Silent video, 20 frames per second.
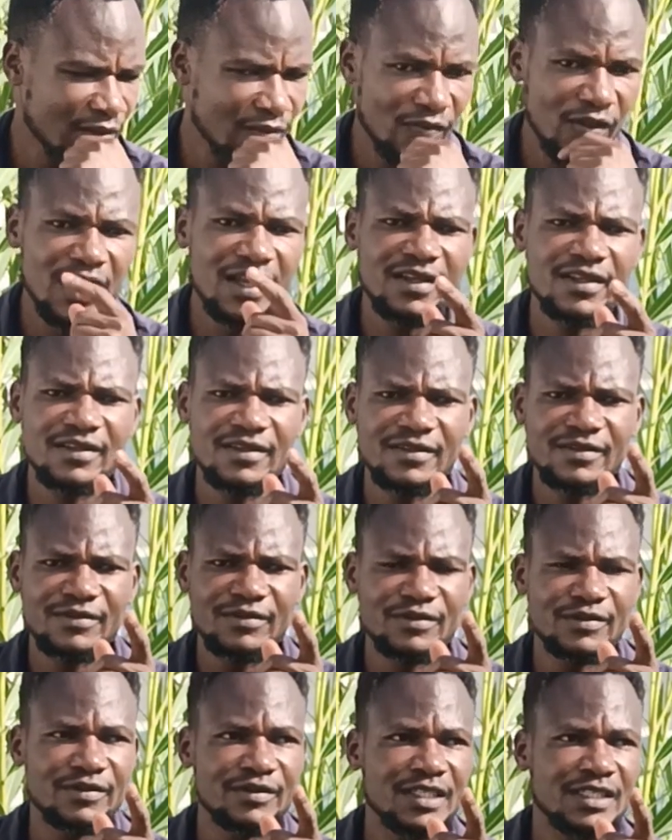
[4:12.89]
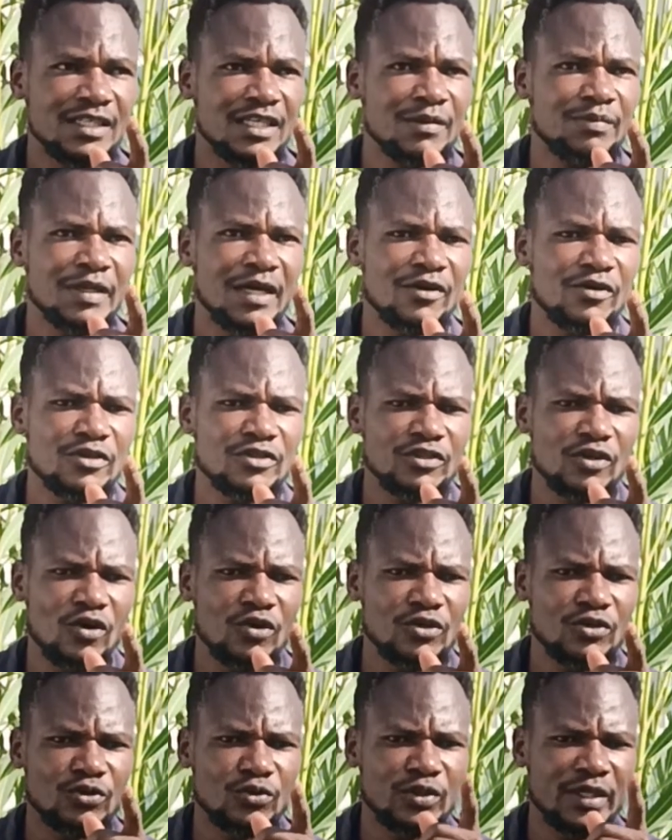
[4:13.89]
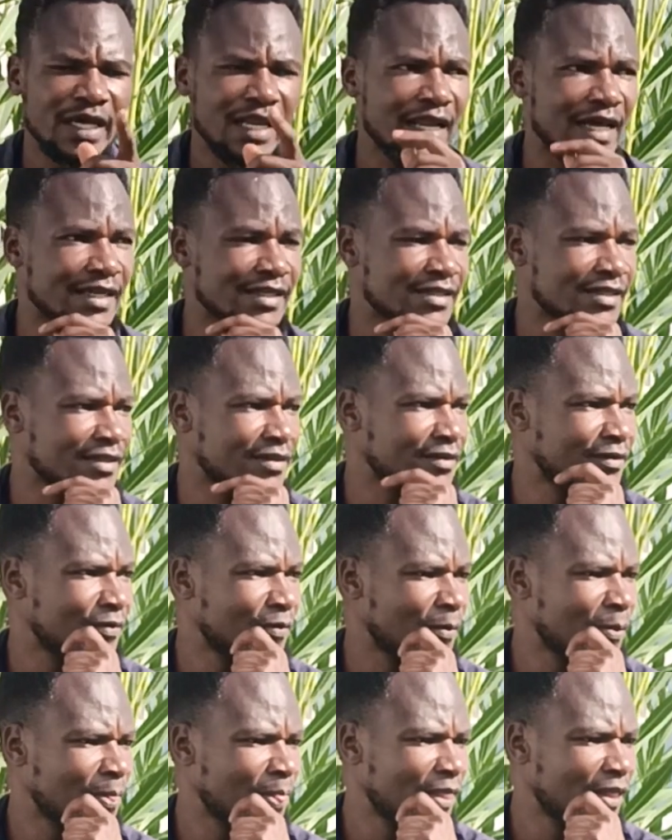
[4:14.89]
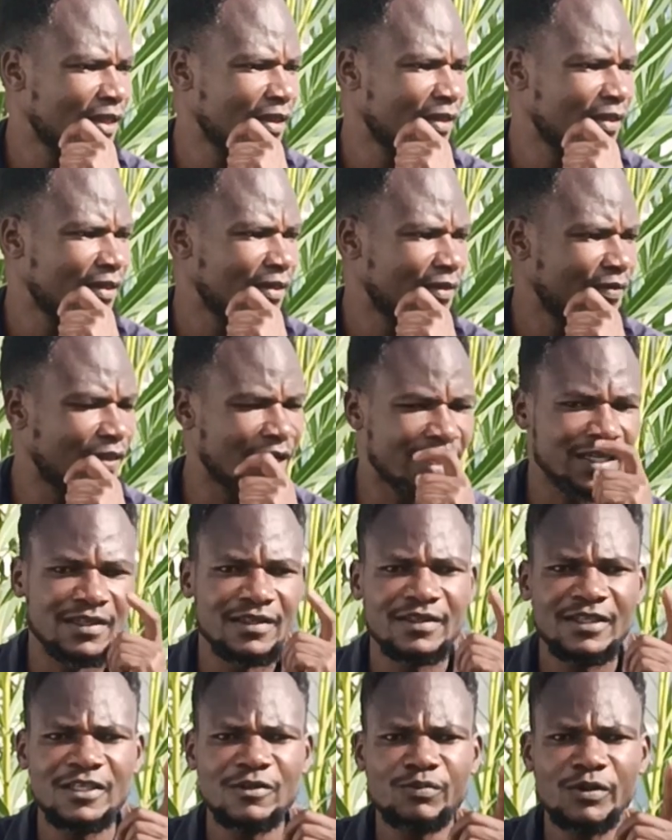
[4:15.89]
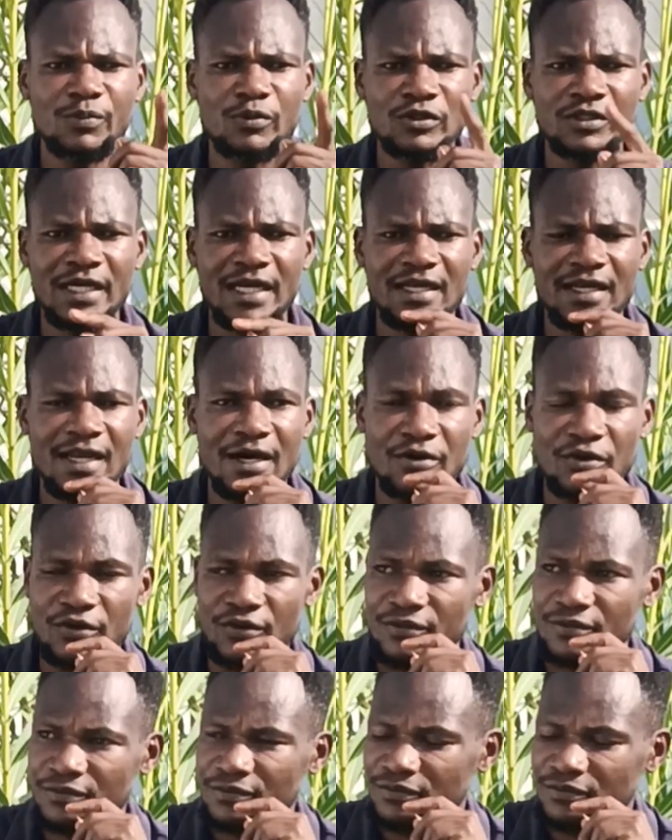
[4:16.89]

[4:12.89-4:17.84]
Then the scripture goes on to tell us that these people sat down.